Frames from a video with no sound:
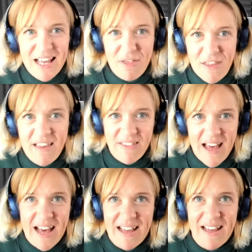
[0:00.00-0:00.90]
think
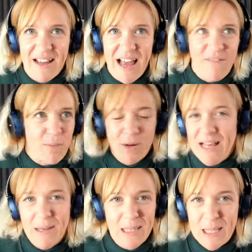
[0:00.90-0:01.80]
that everybody
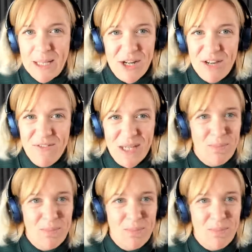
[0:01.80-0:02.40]
else isn't nervous,